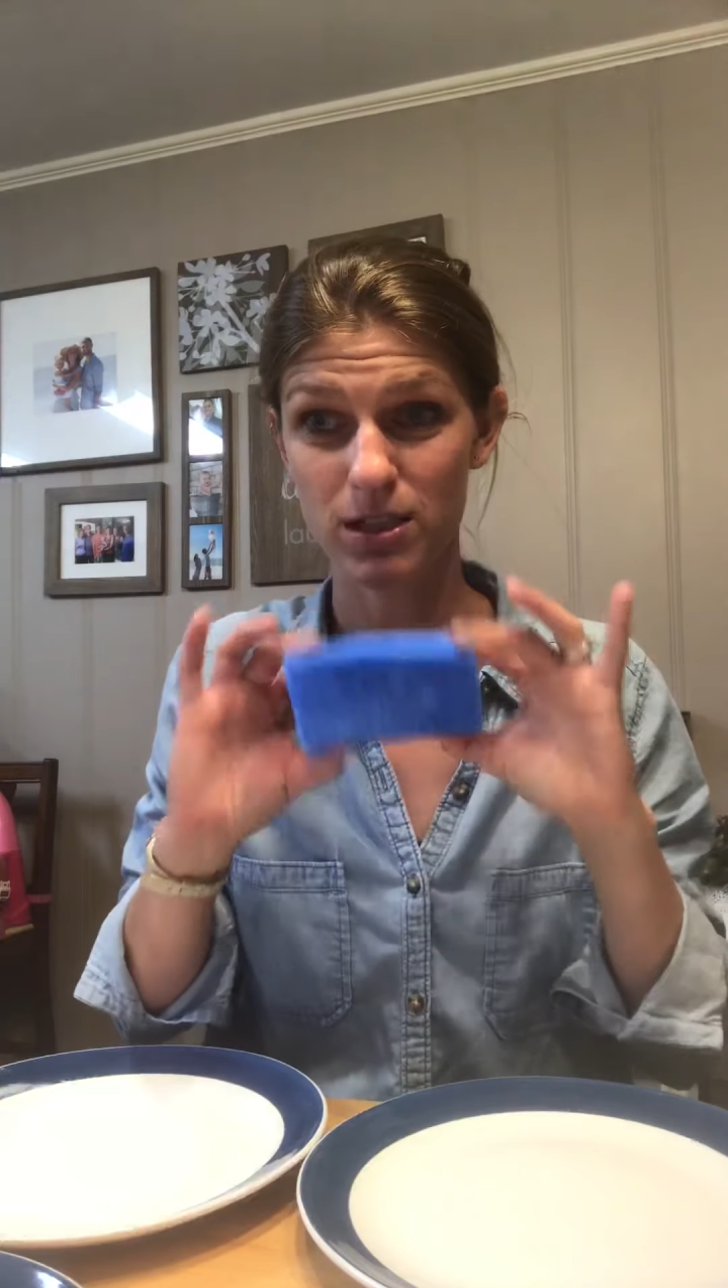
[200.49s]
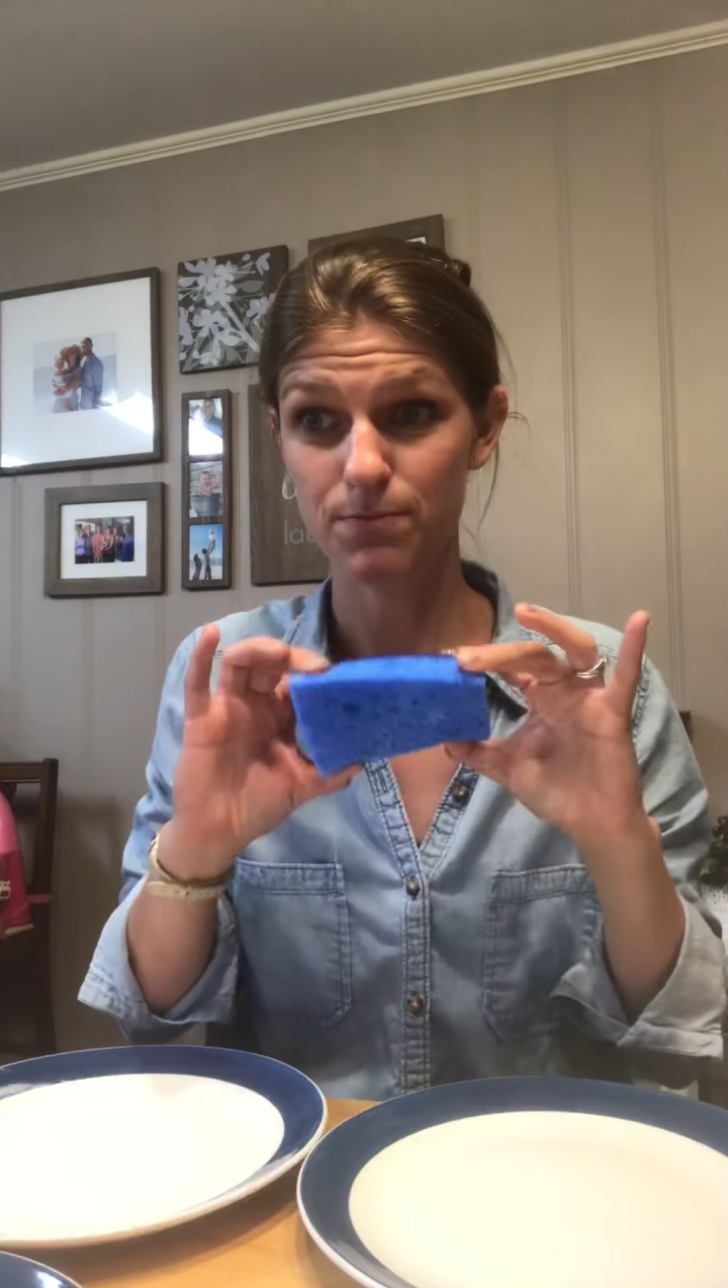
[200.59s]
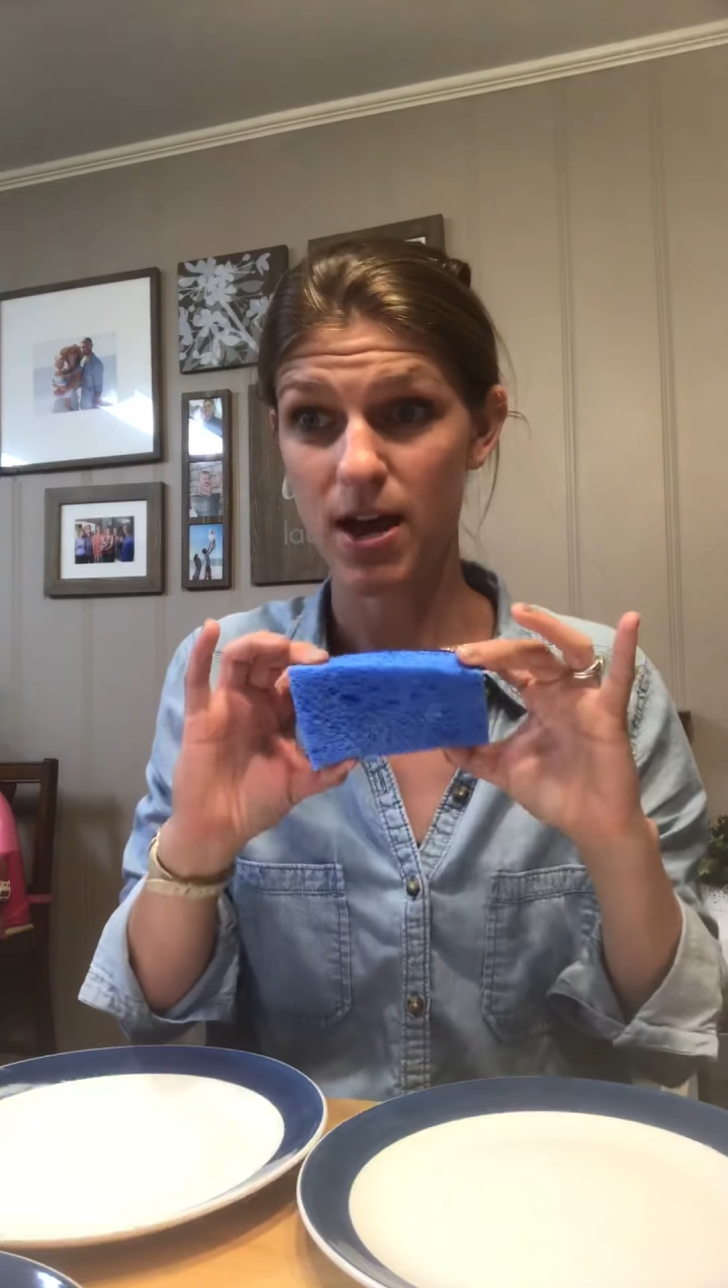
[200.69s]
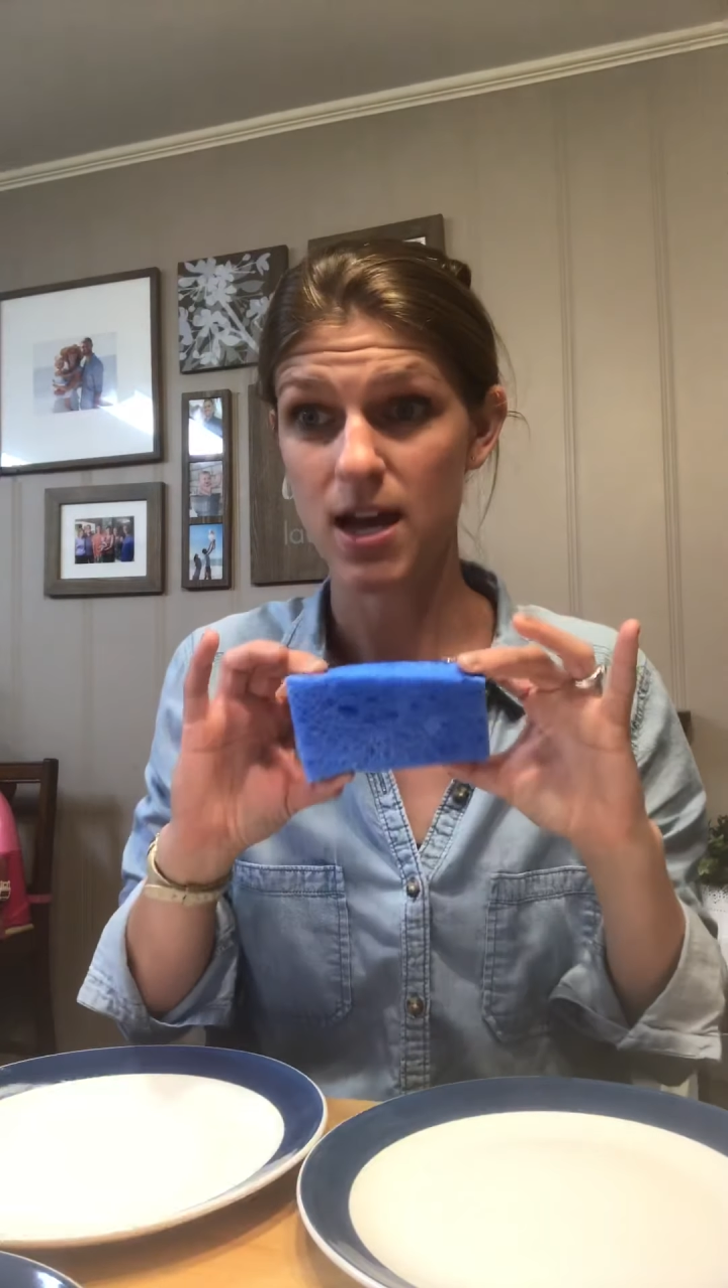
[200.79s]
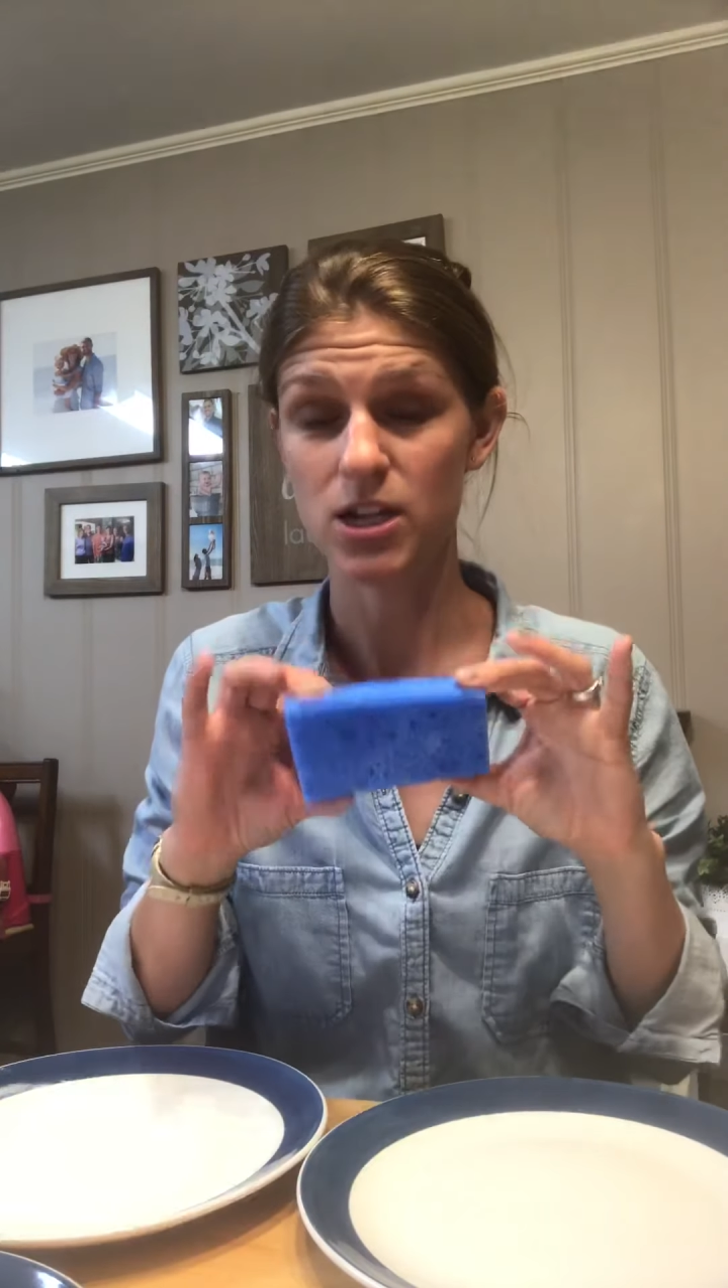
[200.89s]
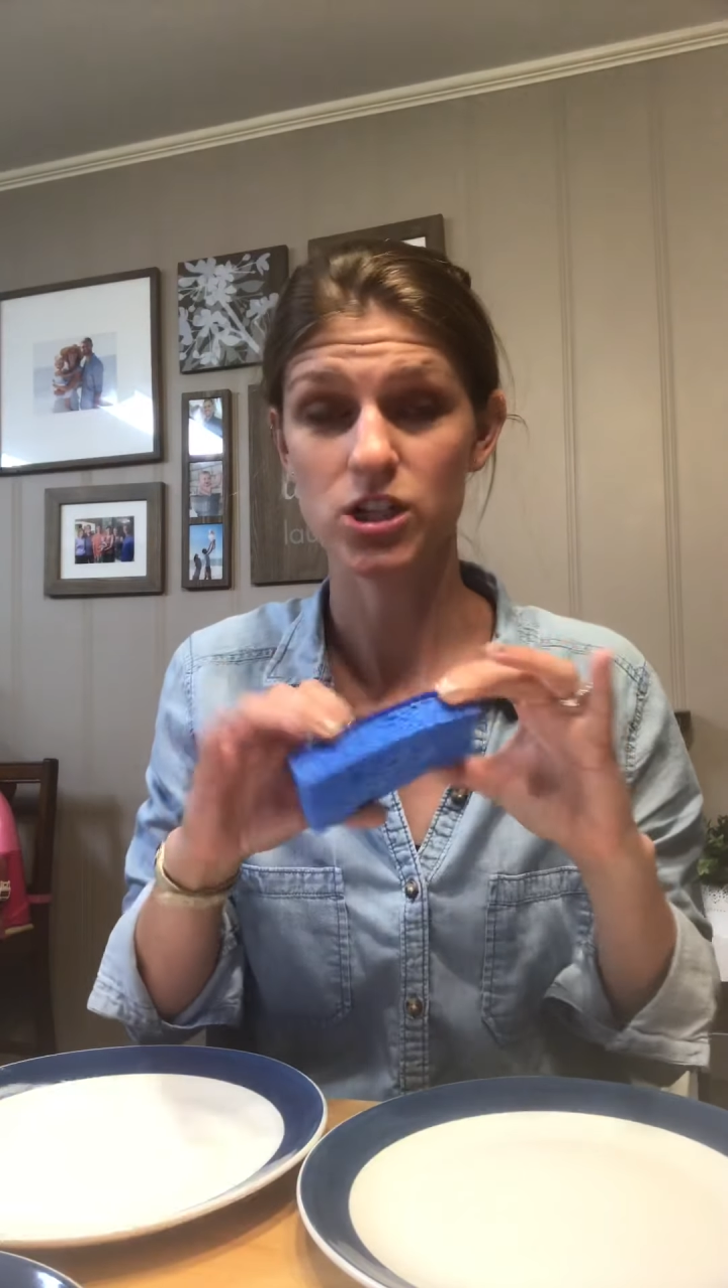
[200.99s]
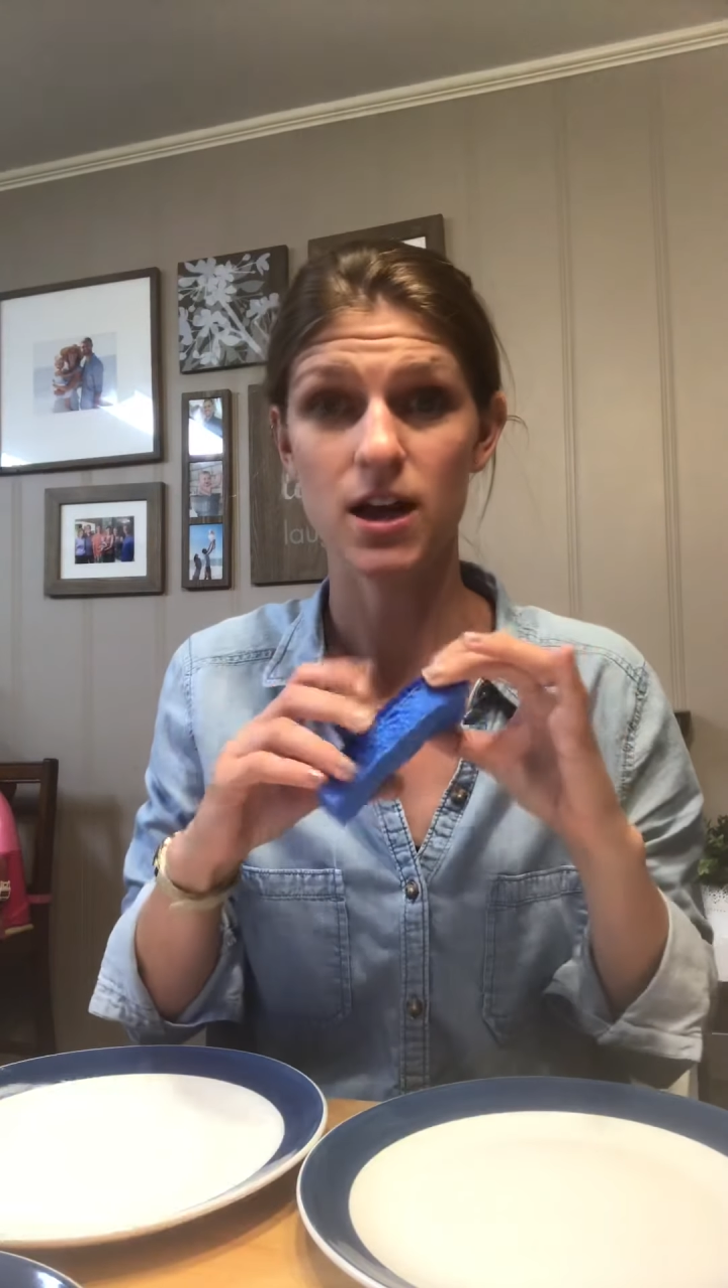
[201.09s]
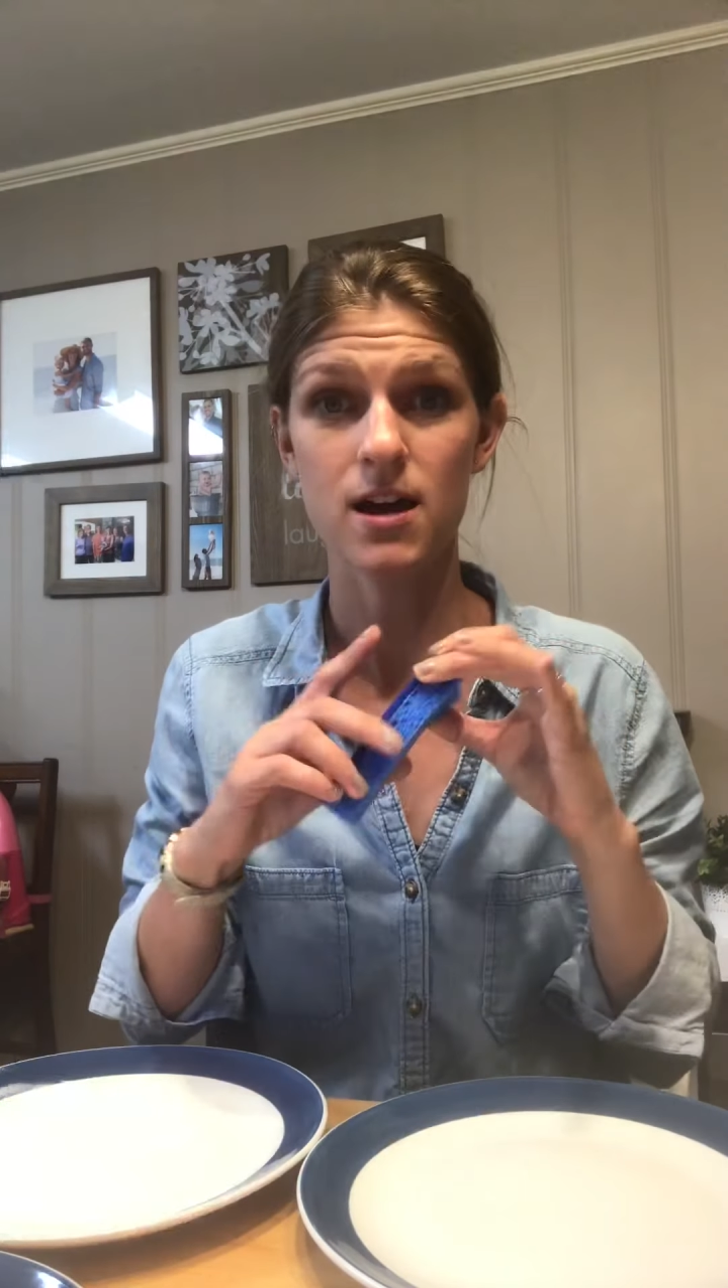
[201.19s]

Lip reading: sponge.